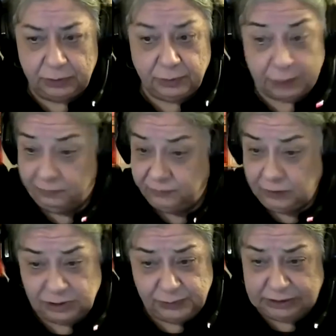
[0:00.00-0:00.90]
Oh, of
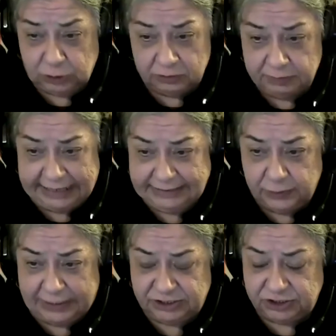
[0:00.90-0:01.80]
course, we don't mind
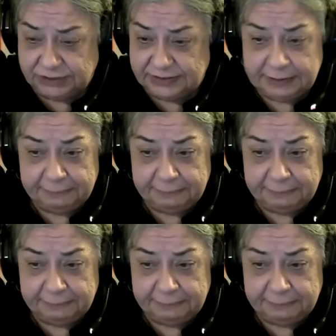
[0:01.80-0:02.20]
questions.